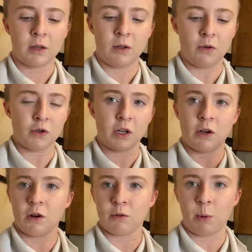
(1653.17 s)
usually
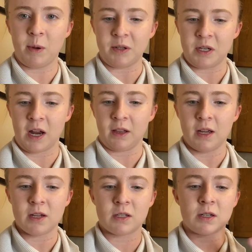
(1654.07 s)
cook 3 meals a day at
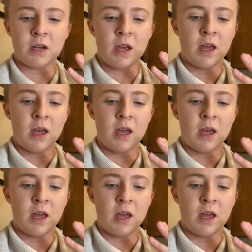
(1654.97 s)
least,